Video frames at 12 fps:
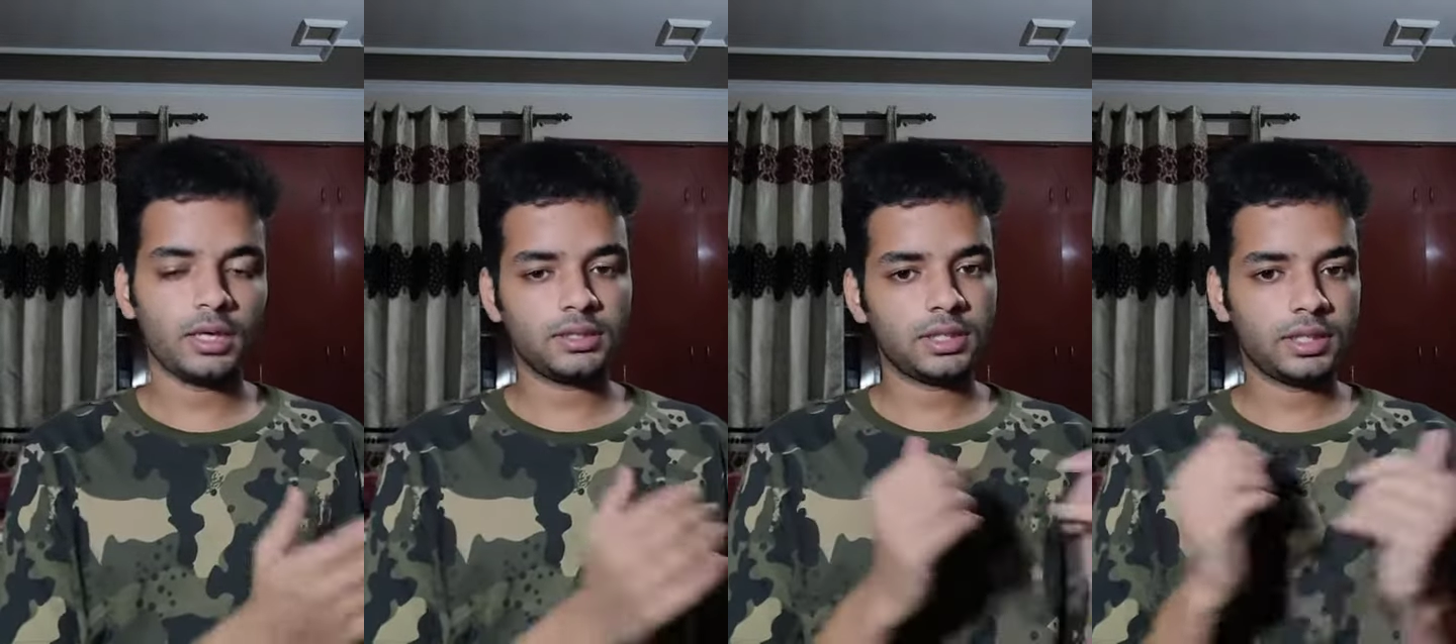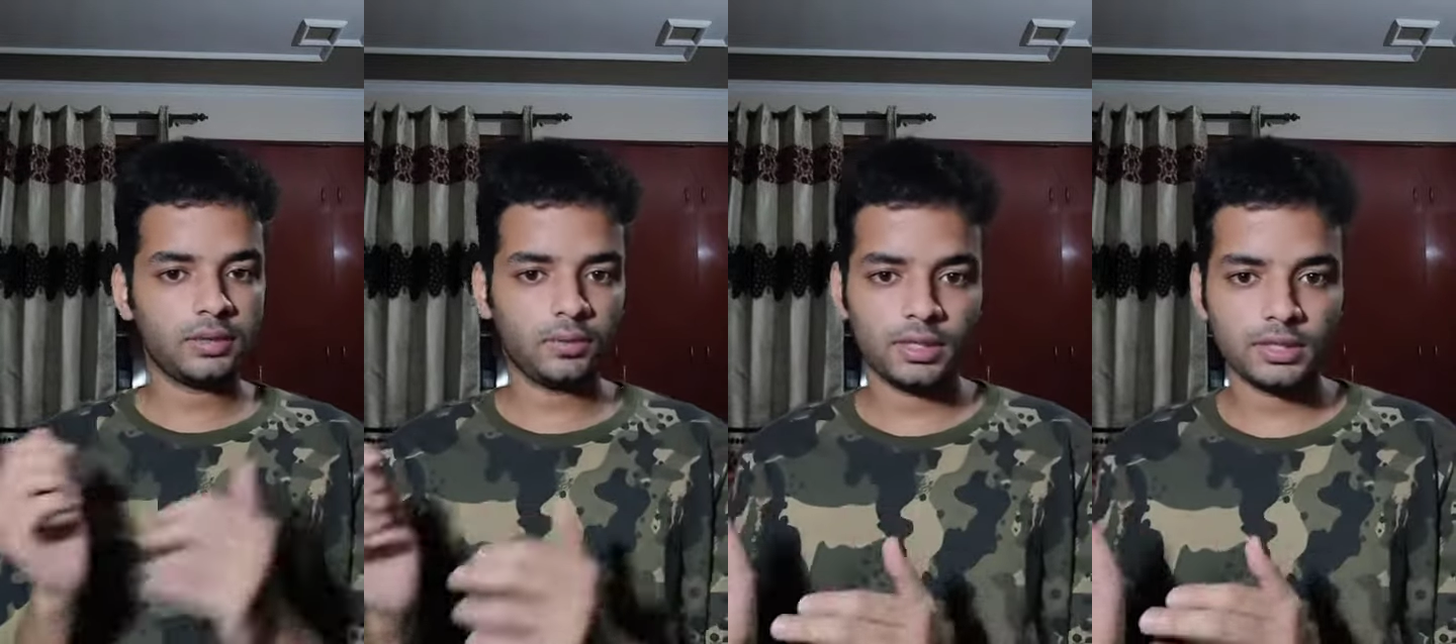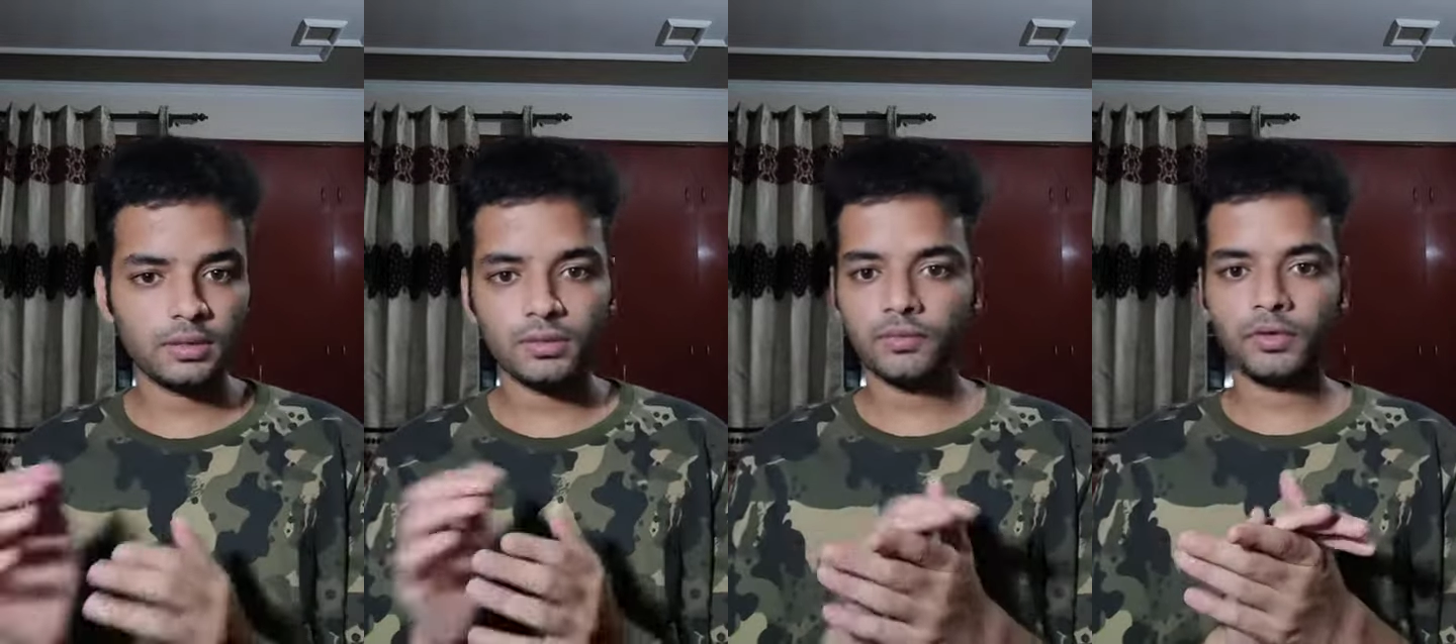and second one
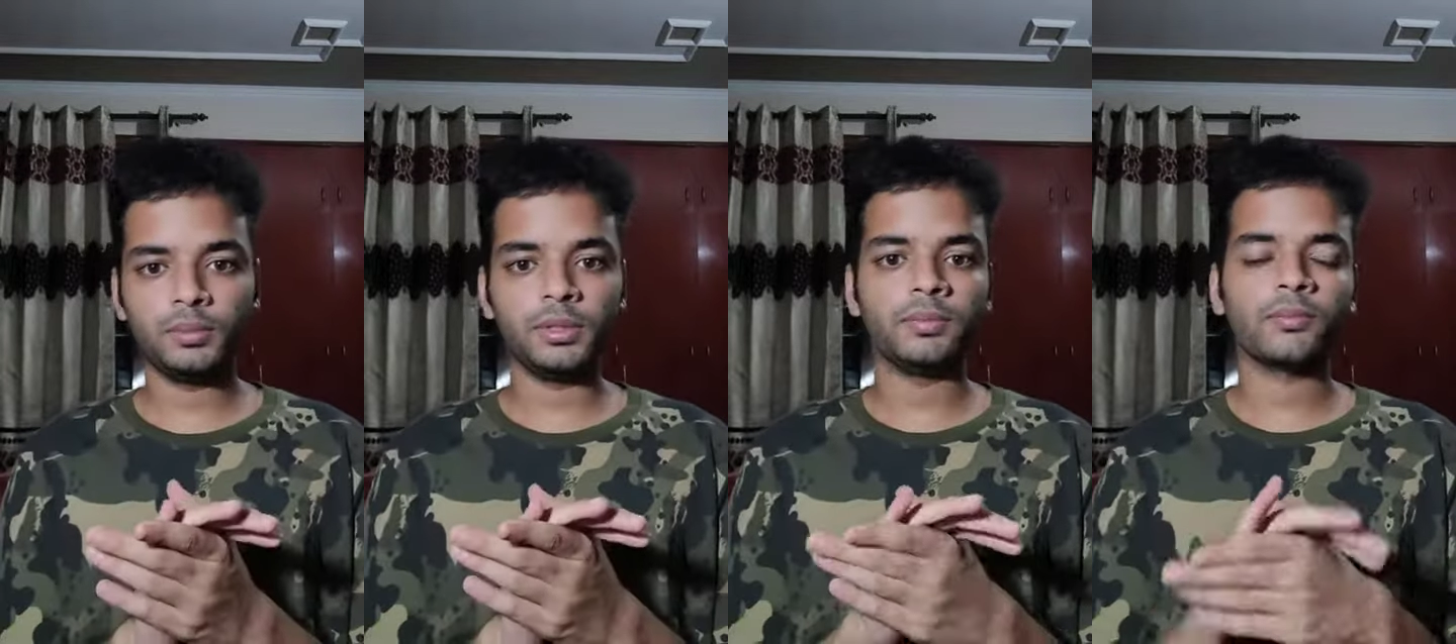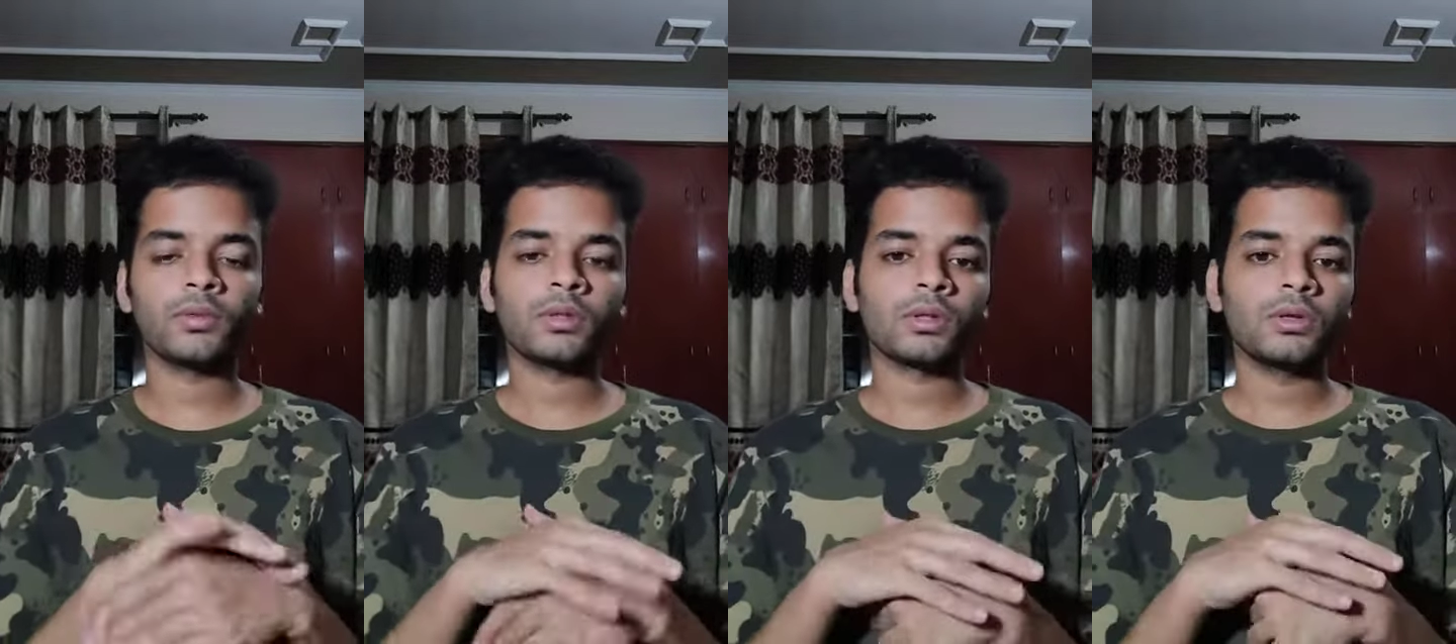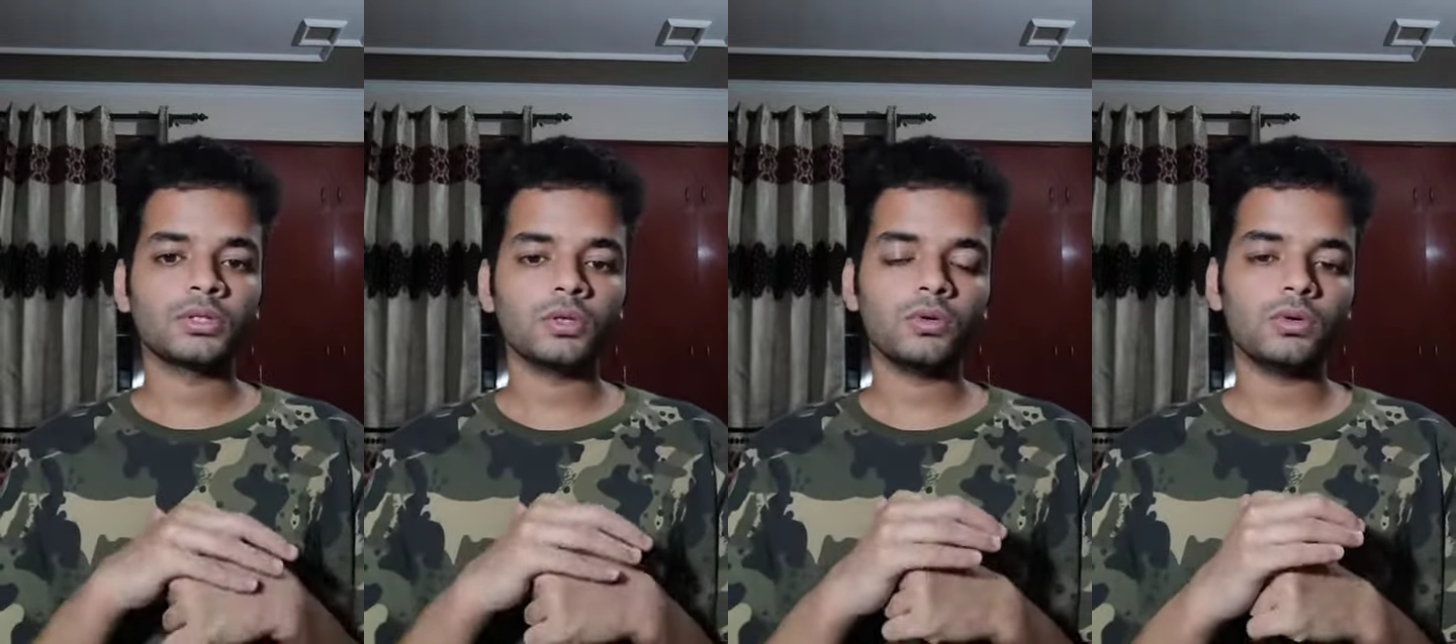as VB.
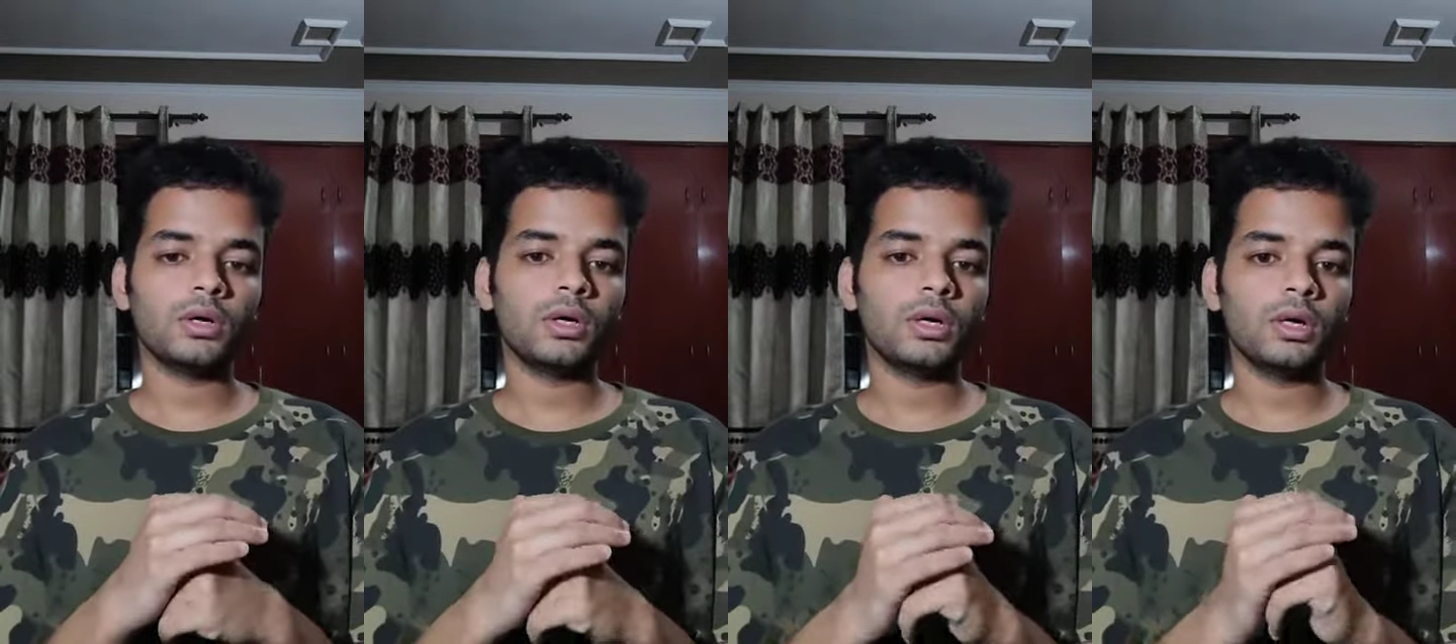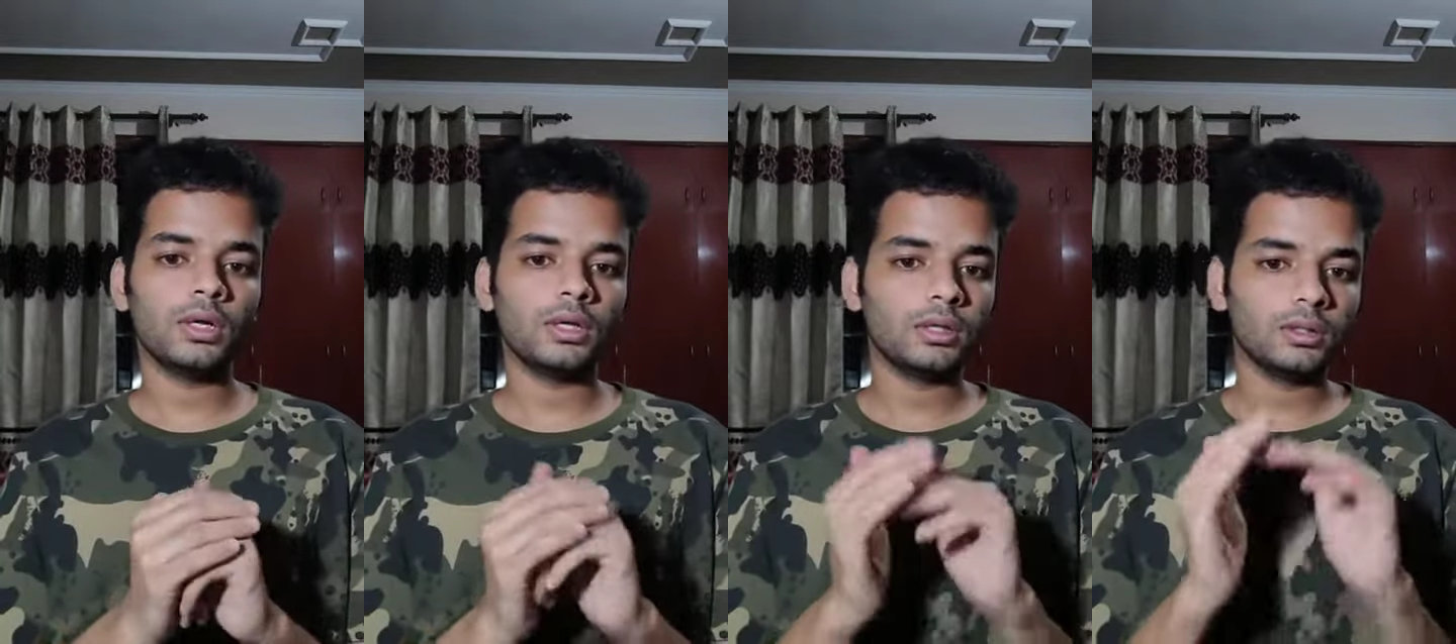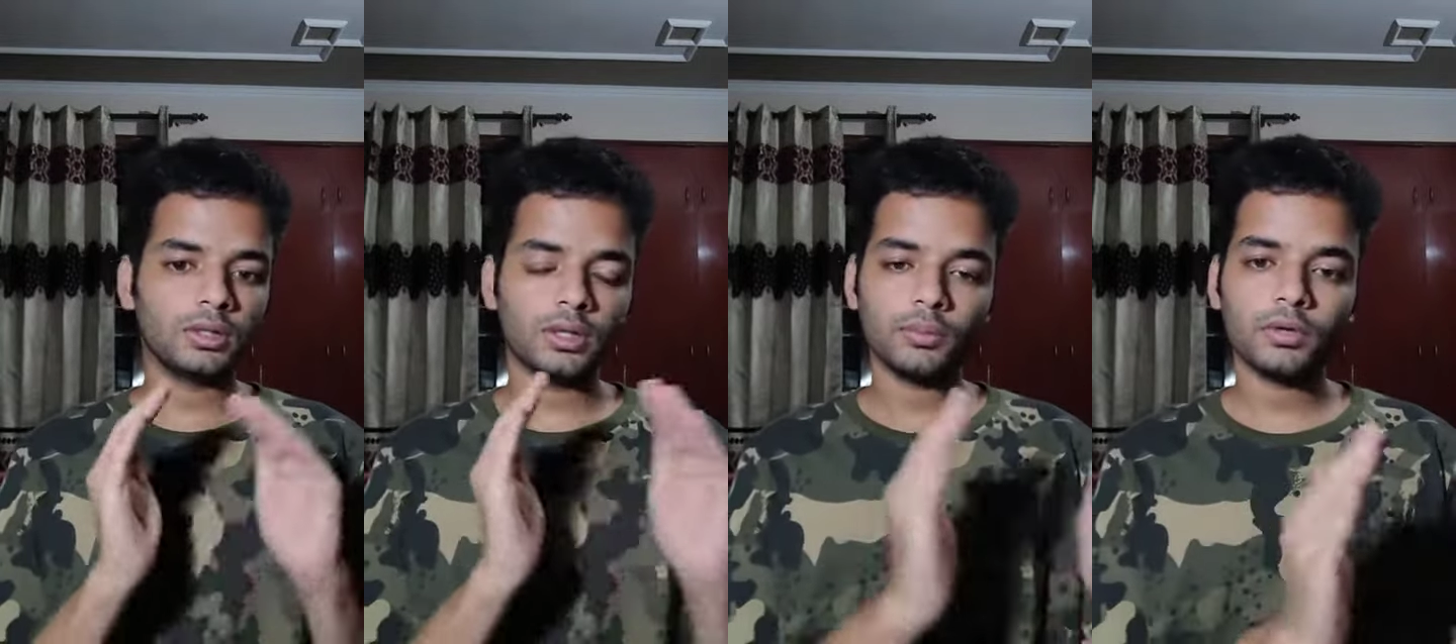So
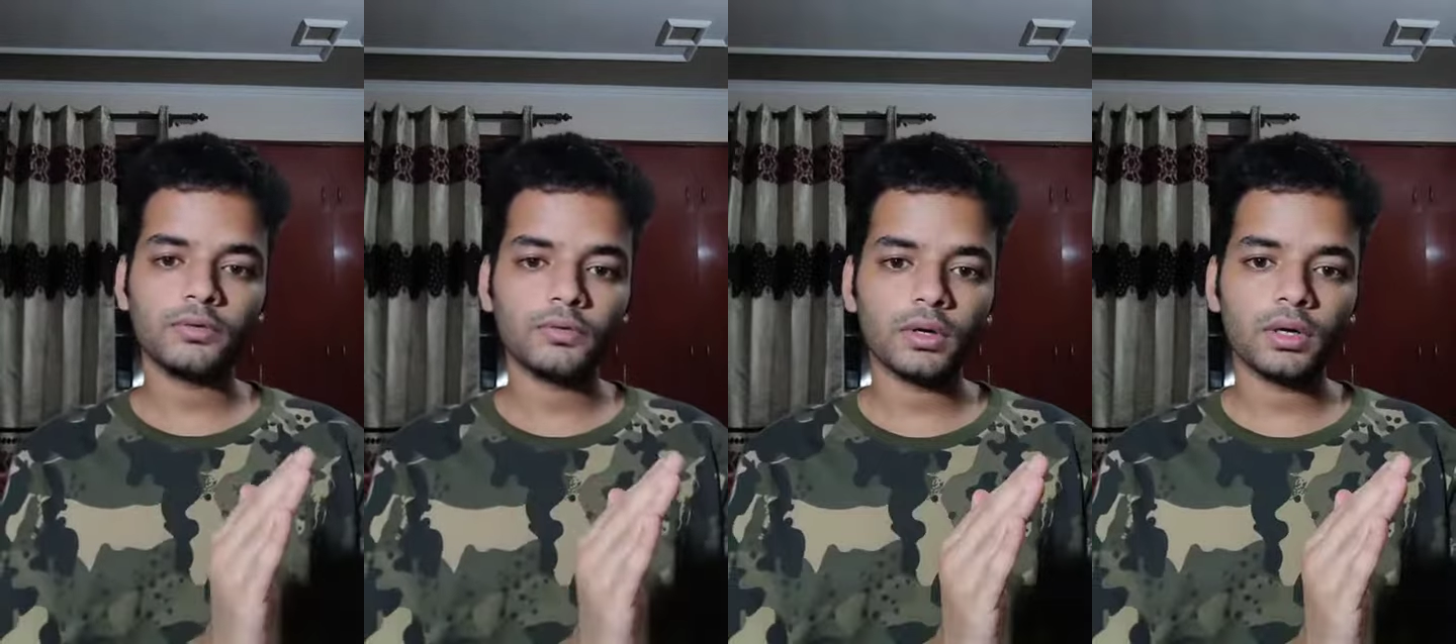the number of